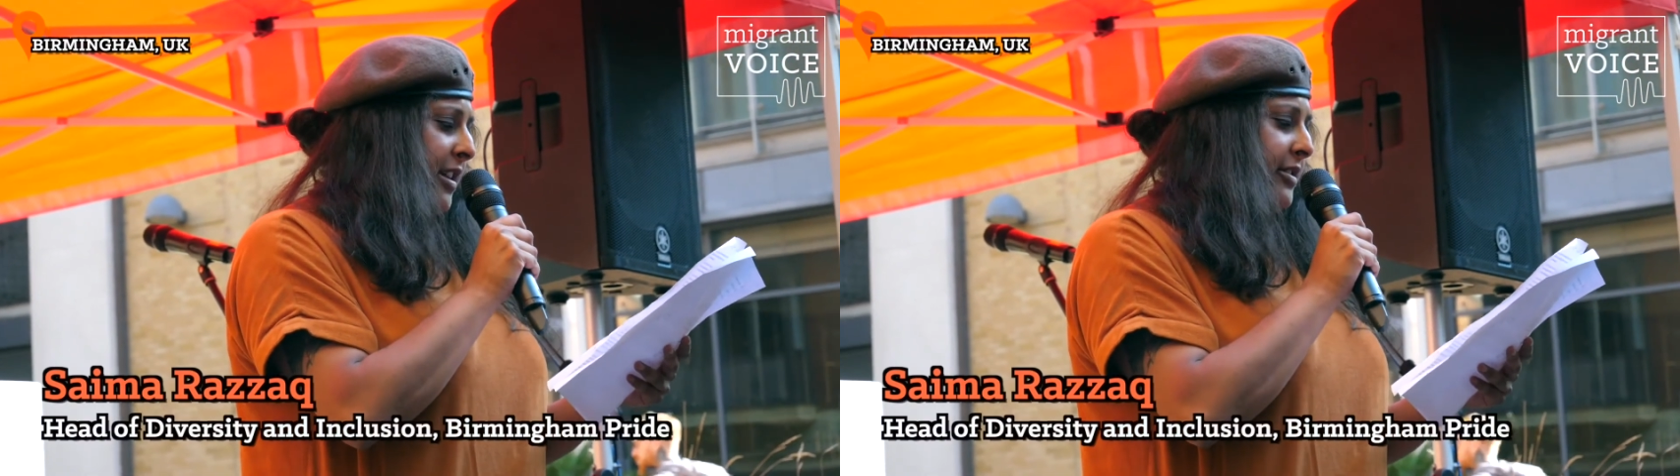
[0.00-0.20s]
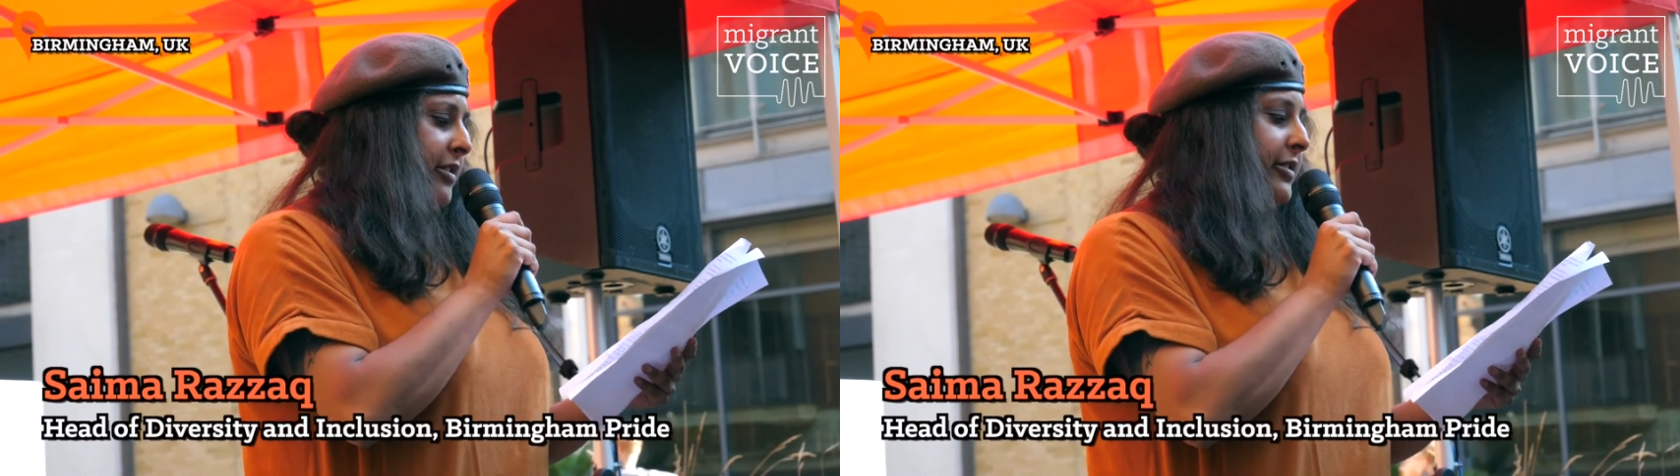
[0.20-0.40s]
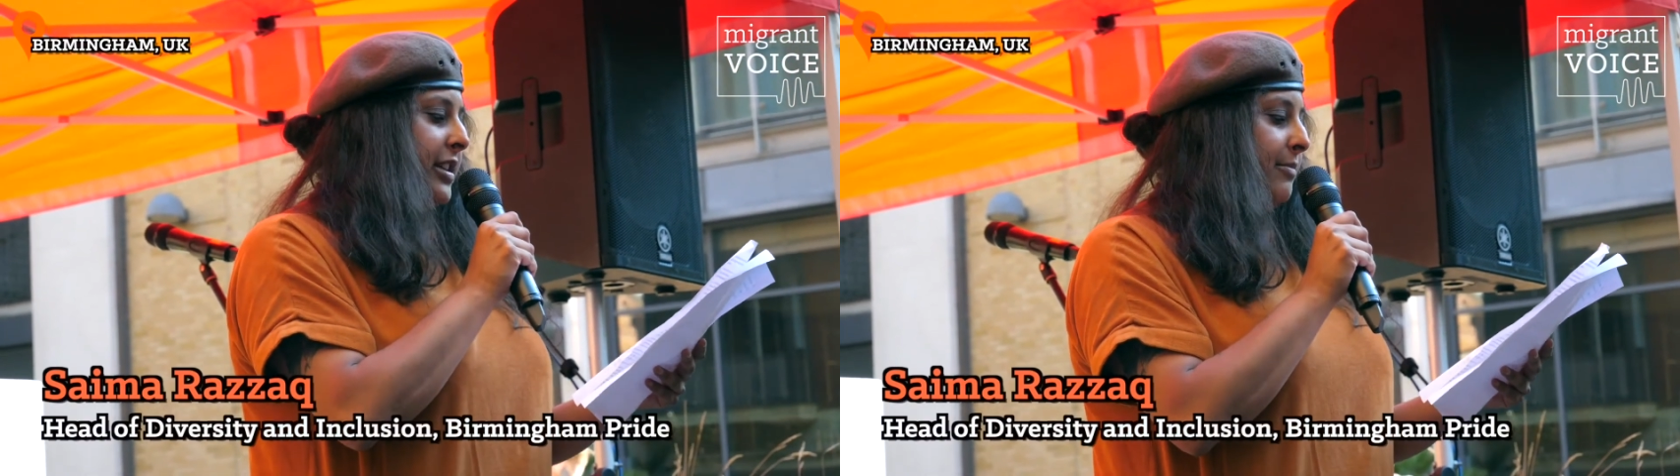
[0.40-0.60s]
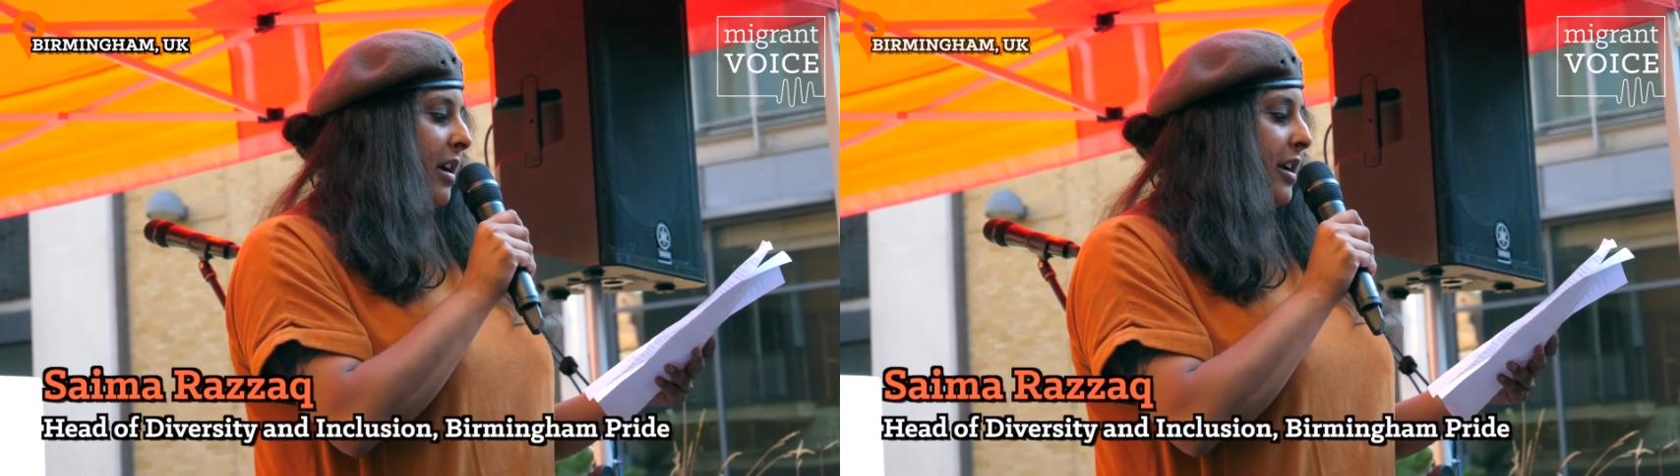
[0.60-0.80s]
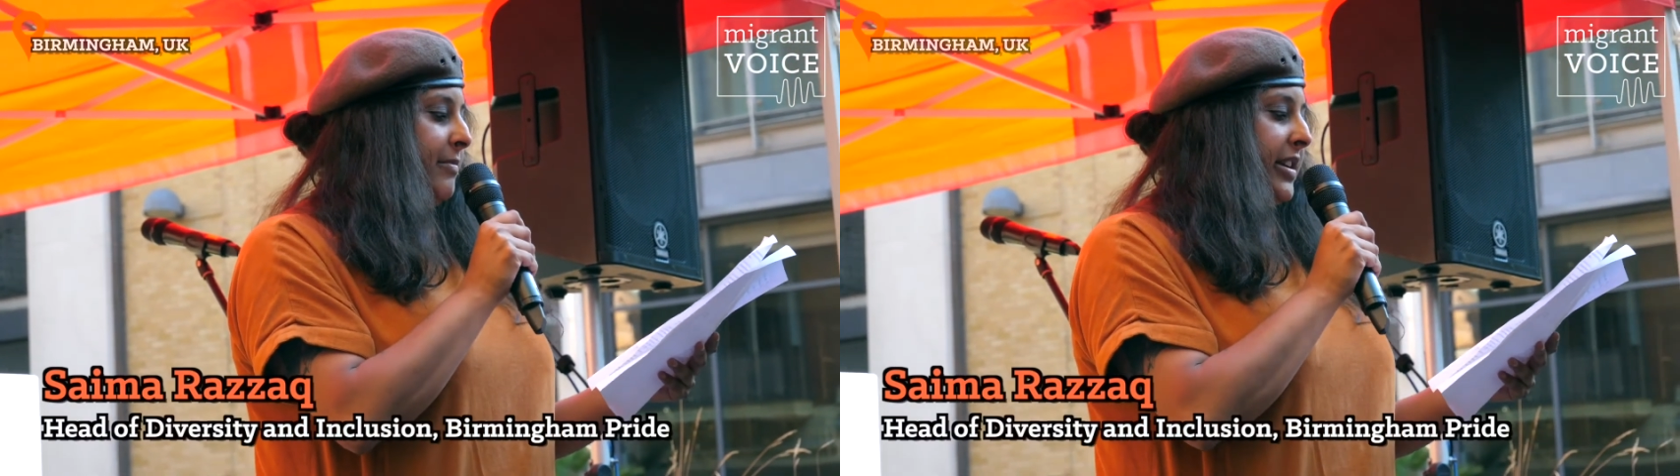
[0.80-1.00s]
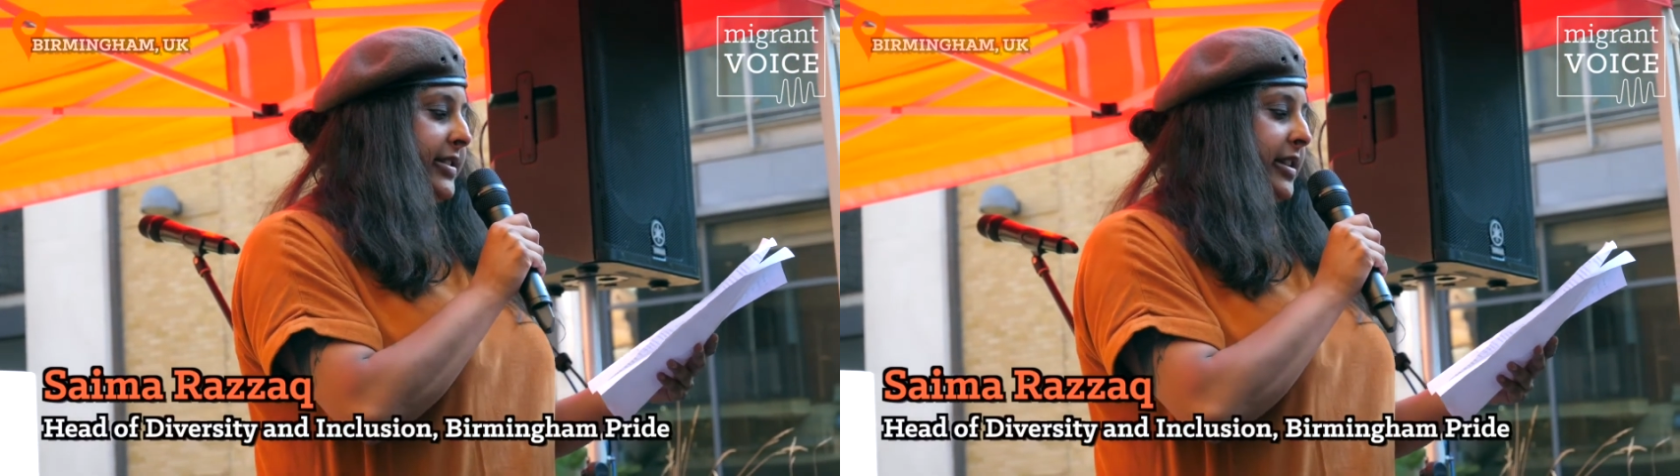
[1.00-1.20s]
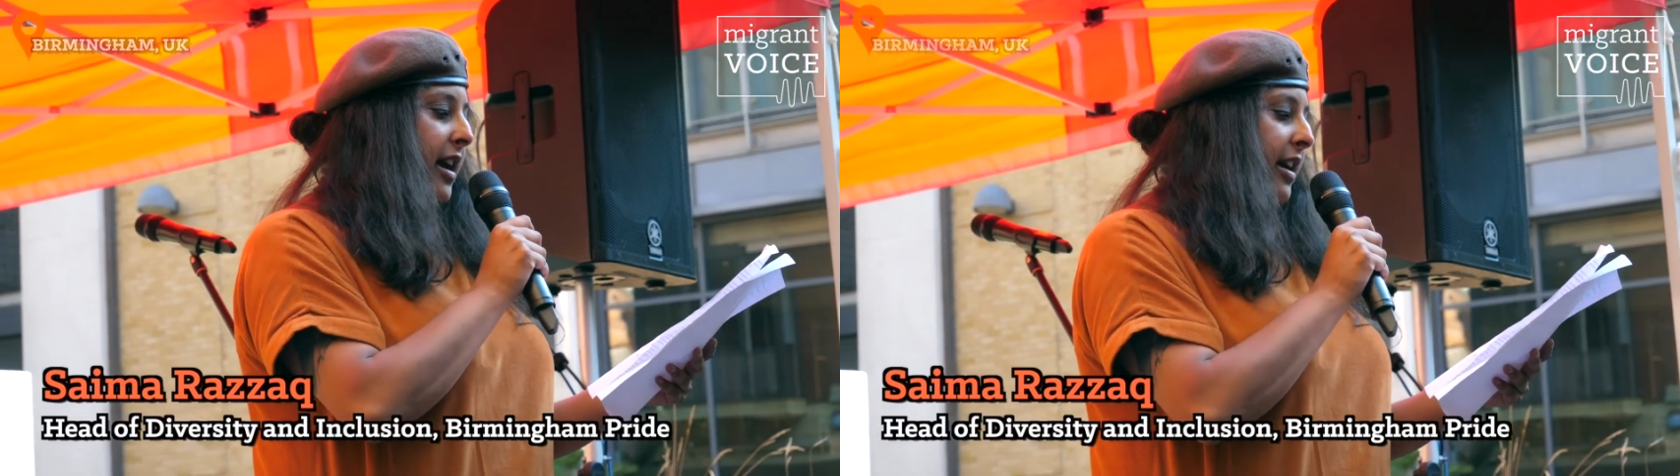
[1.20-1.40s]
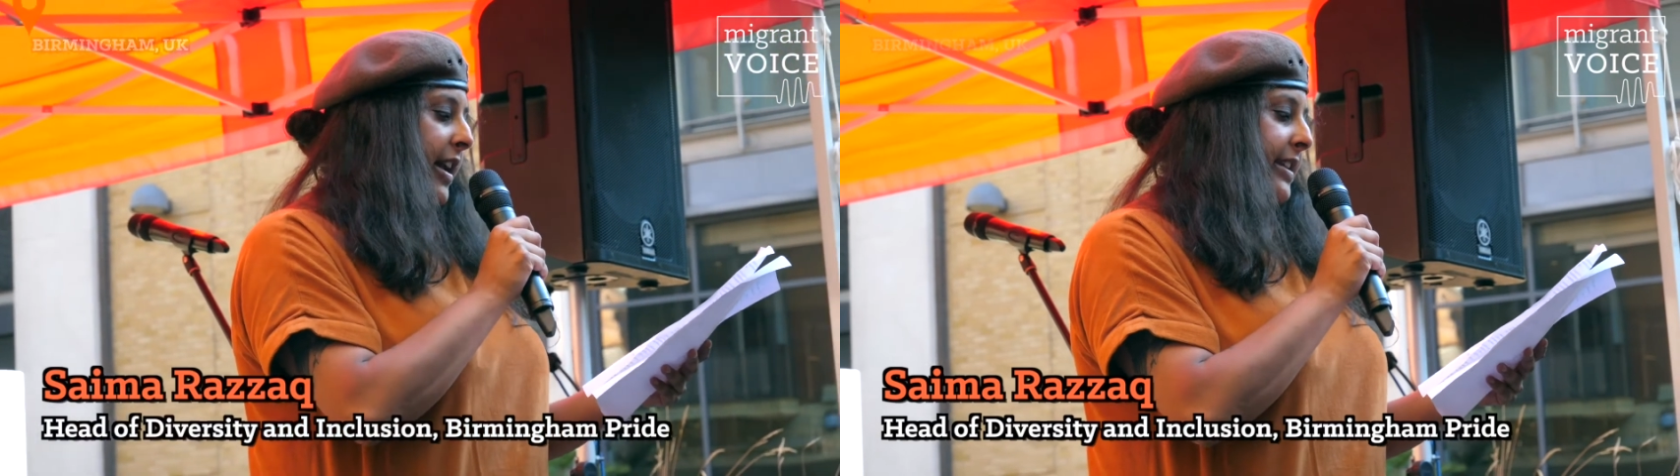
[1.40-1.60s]
So Salman
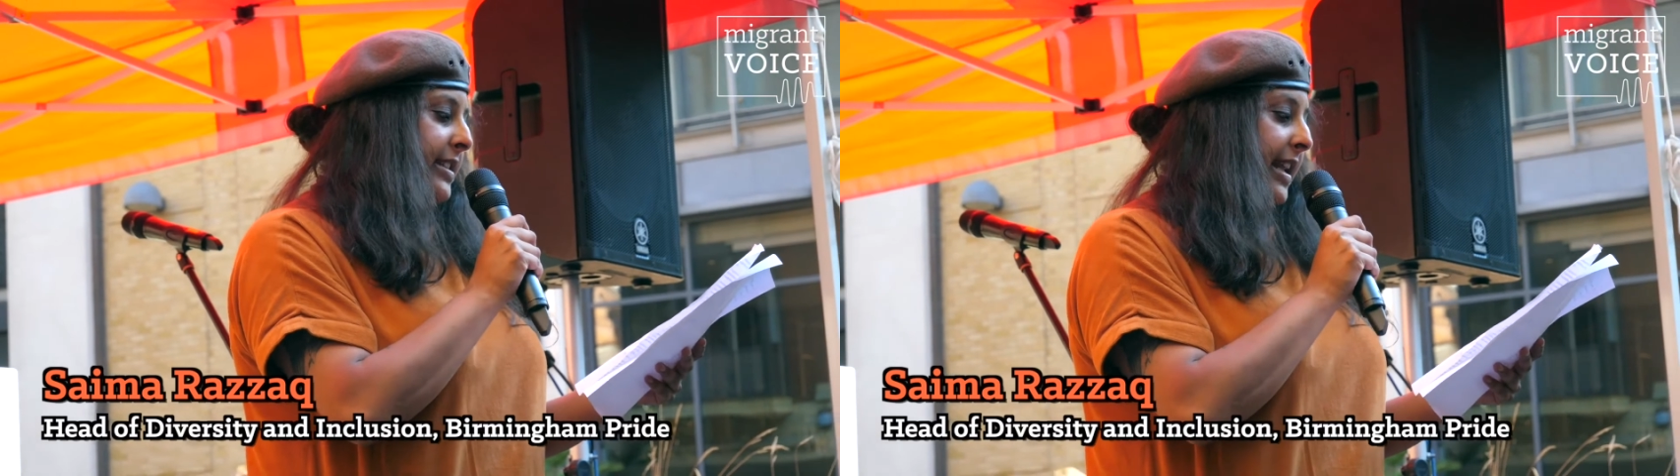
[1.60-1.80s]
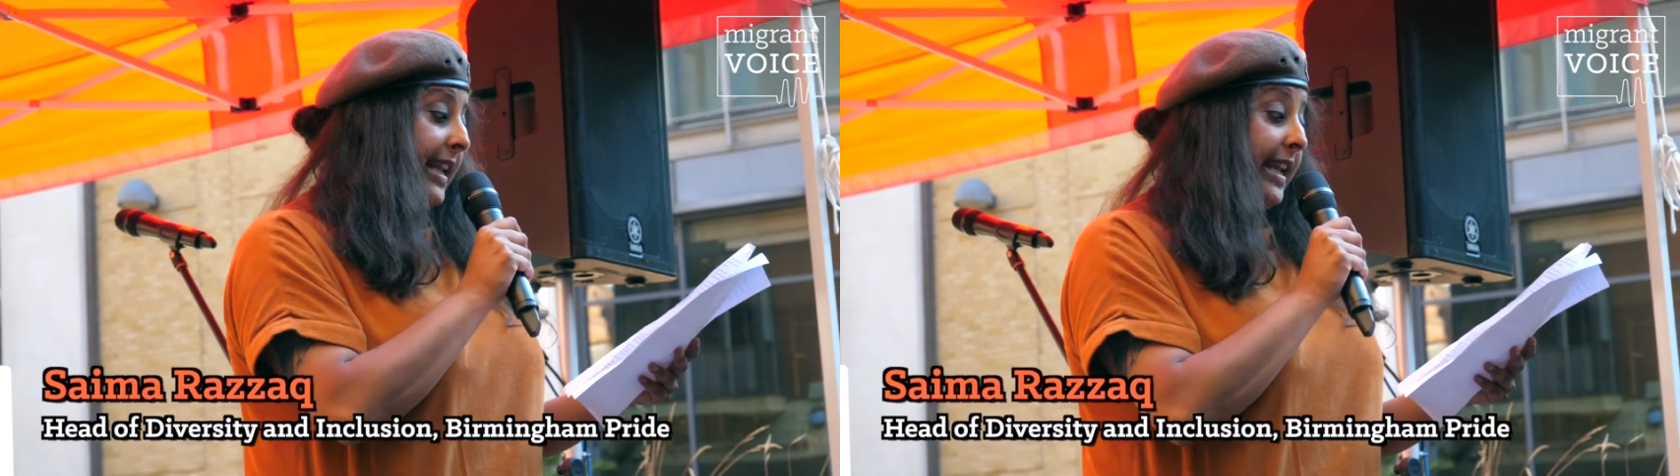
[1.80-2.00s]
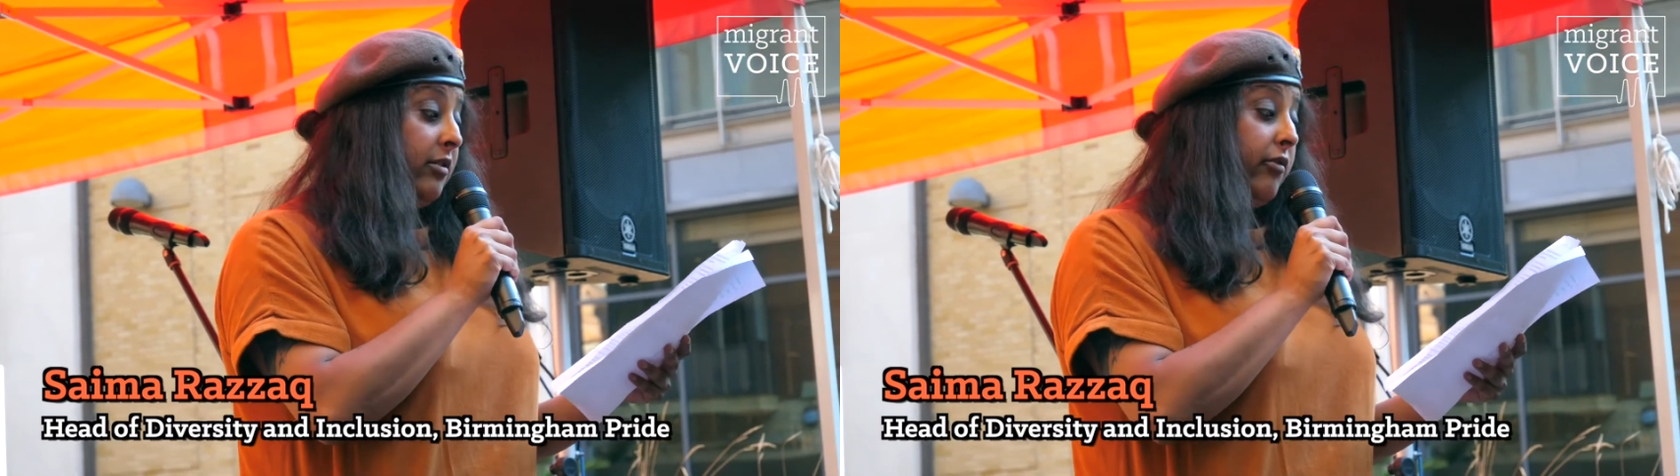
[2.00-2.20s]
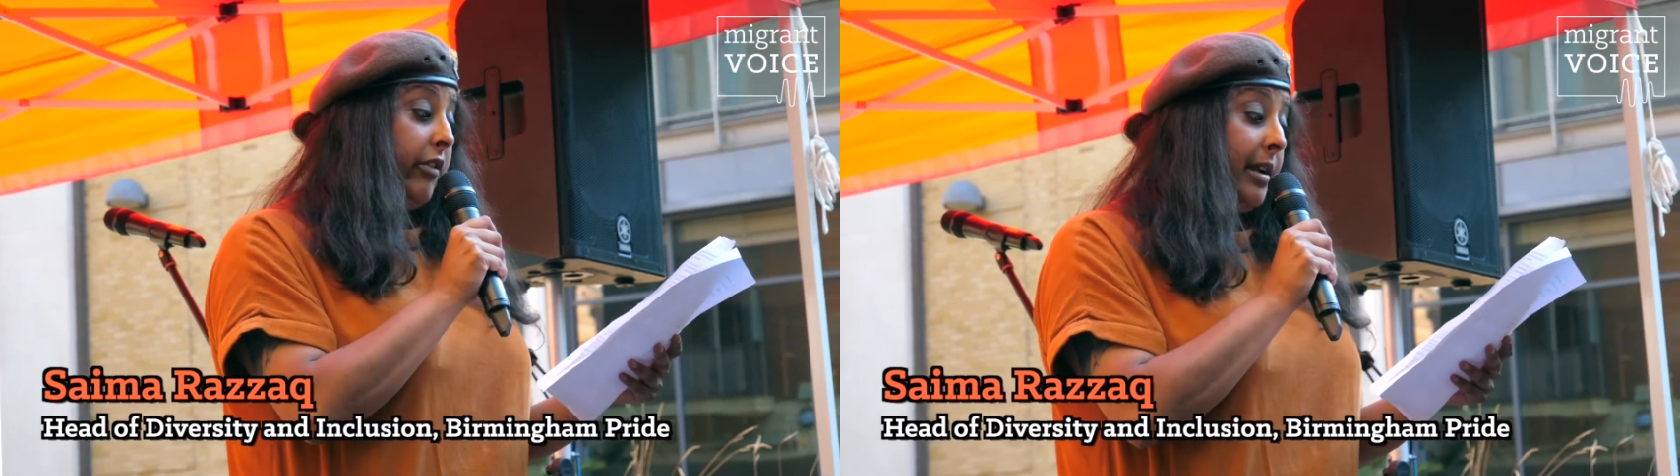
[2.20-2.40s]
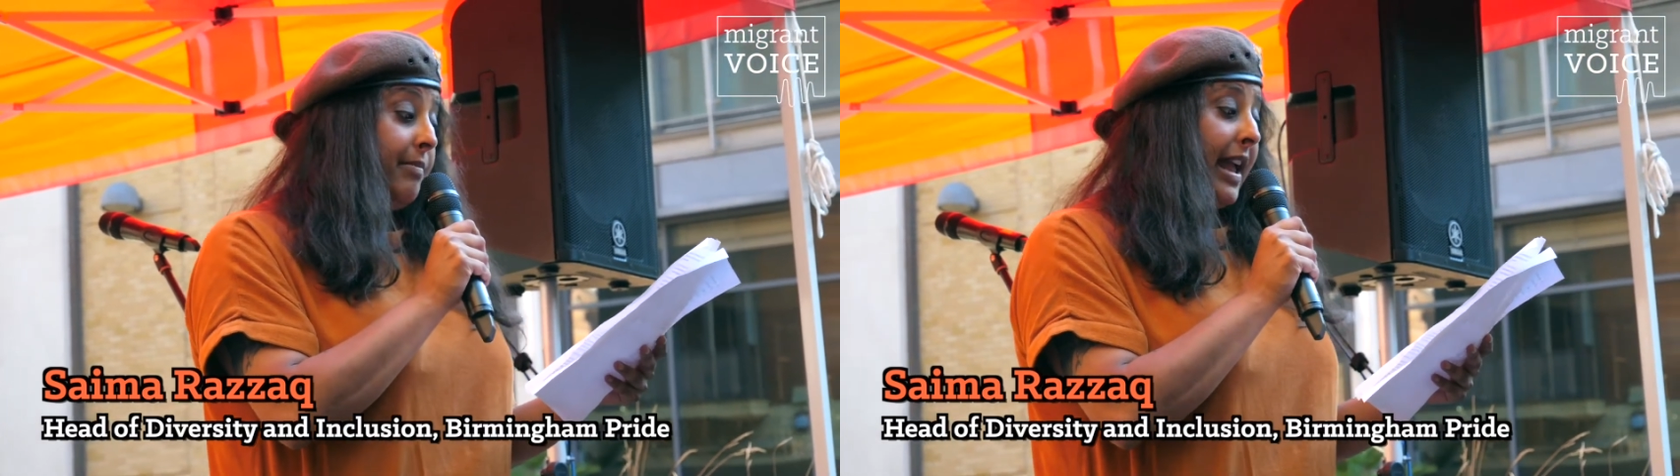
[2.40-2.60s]
Mirza is a legal rep